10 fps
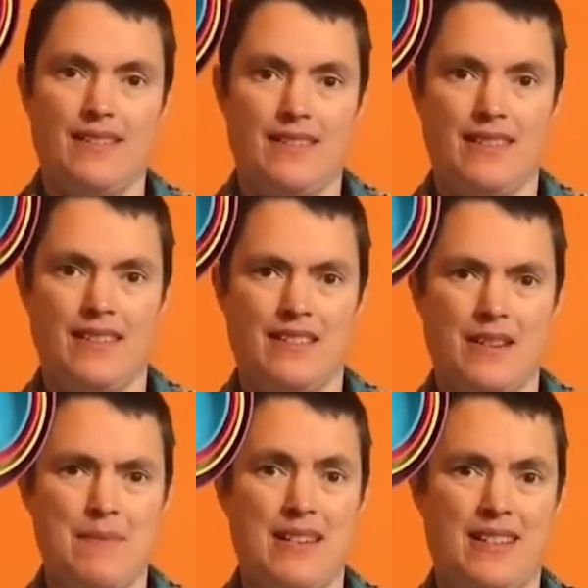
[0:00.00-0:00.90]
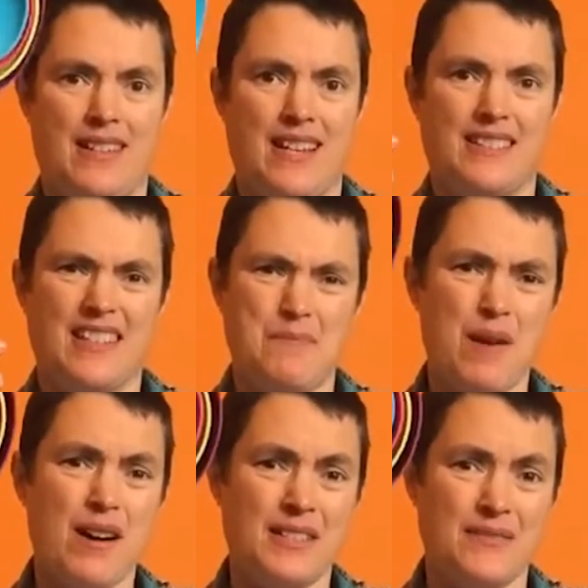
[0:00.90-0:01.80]
they'll look a bit like that. So they're
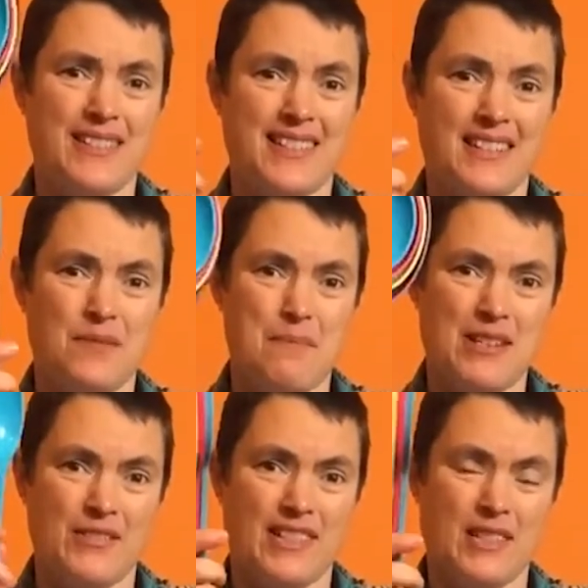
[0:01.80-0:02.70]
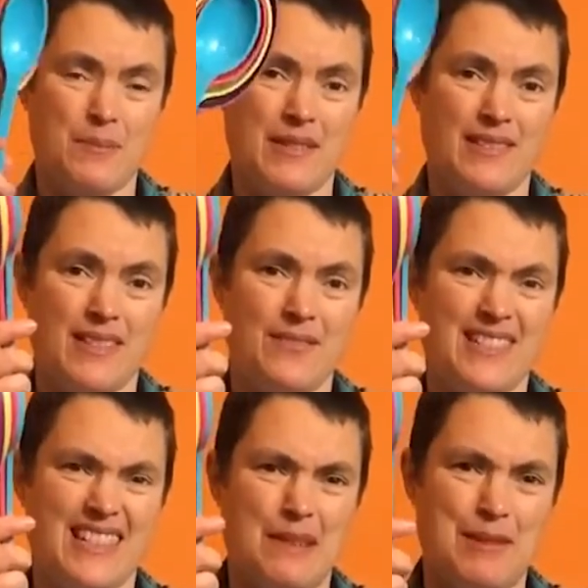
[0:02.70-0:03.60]
part of a set of measuring spoons. I've
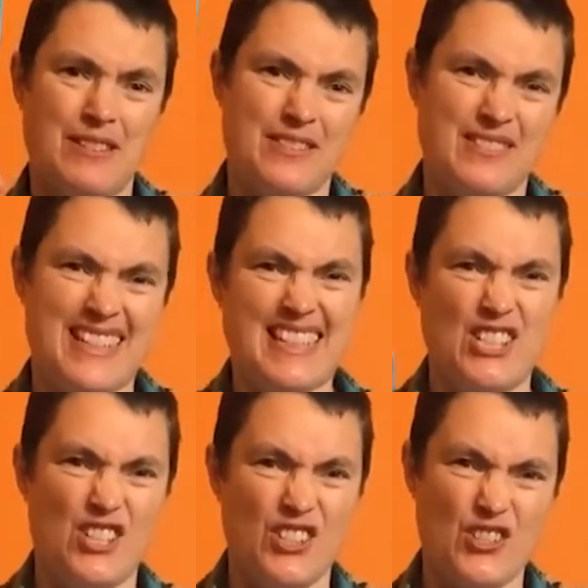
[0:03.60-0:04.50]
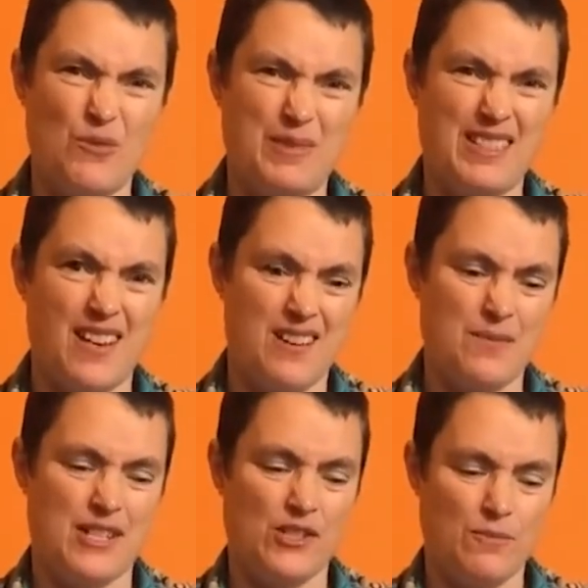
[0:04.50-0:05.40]
seen them in lots of kitchen shops and
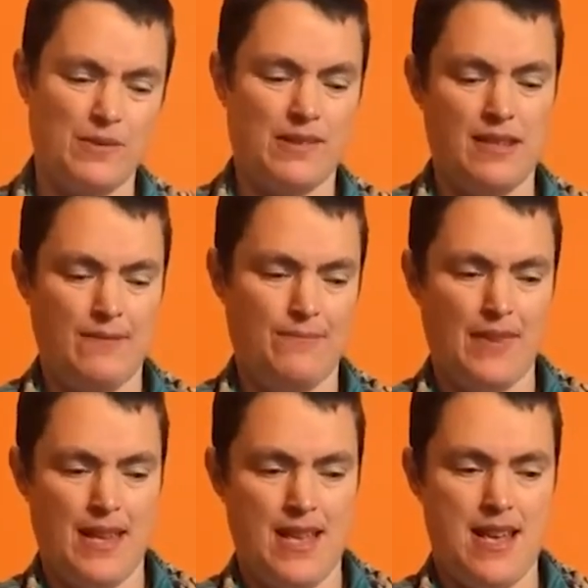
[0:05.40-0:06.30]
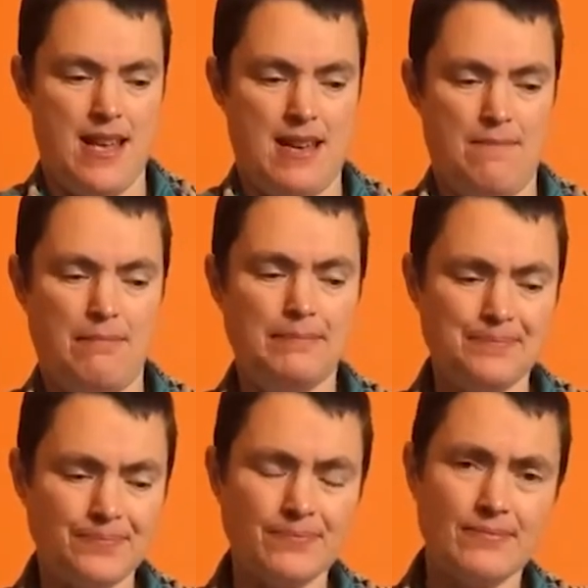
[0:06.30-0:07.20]
hardware shops. The
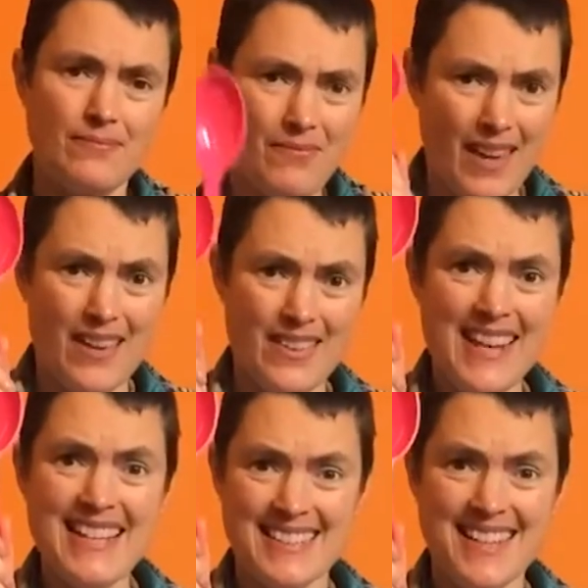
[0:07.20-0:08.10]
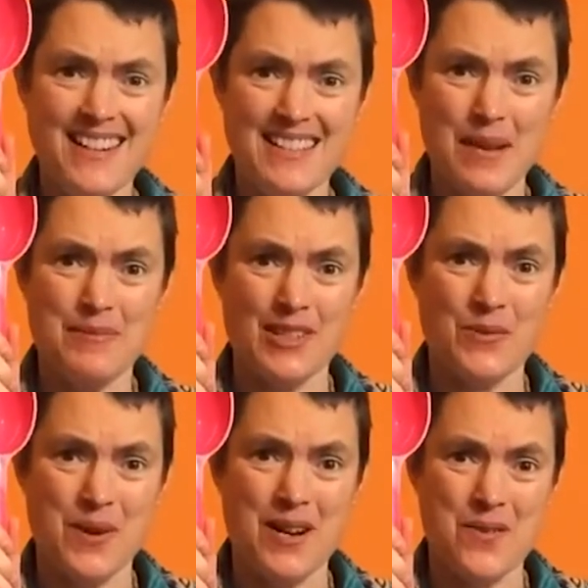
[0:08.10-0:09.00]
next size up does
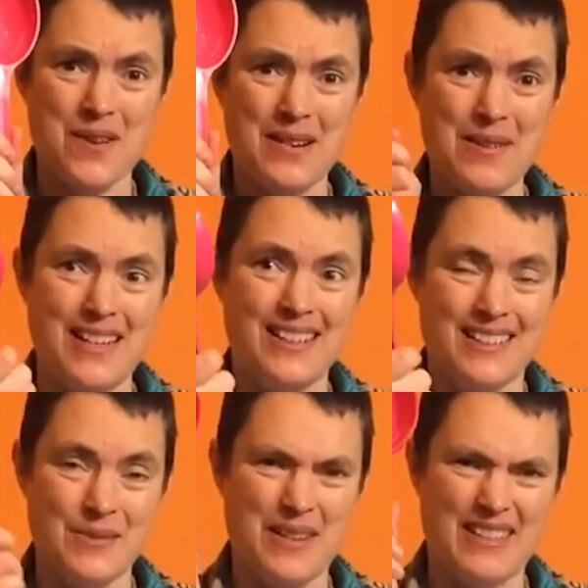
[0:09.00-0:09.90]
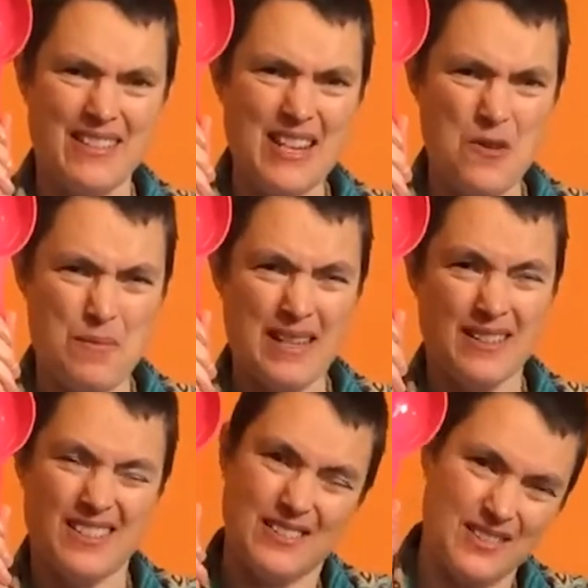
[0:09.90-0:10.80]
work quite well as well. They're a little bit
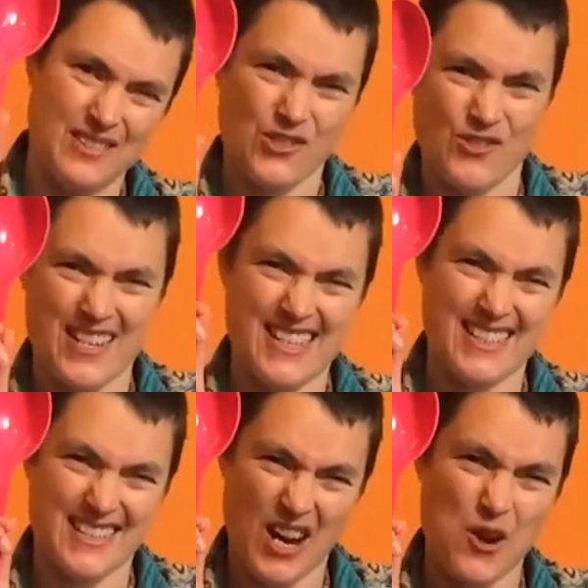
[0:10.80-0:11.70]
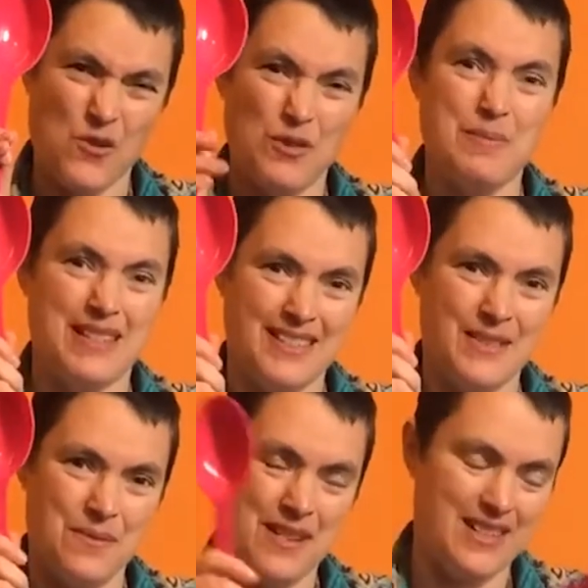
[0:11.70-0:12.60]
trickier to hold, but they
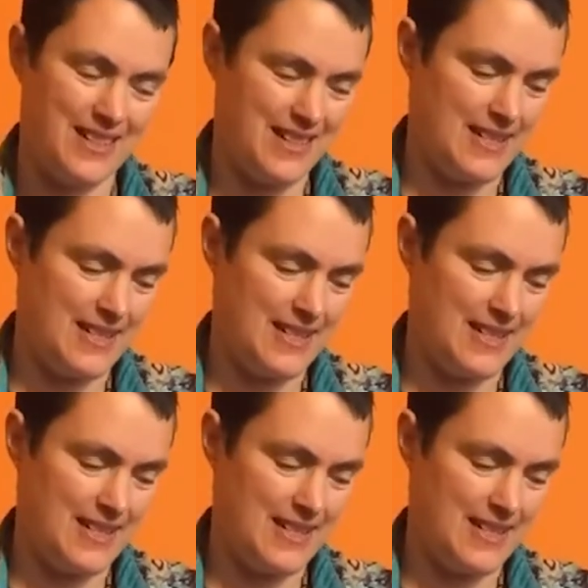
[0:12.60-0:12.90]
do work.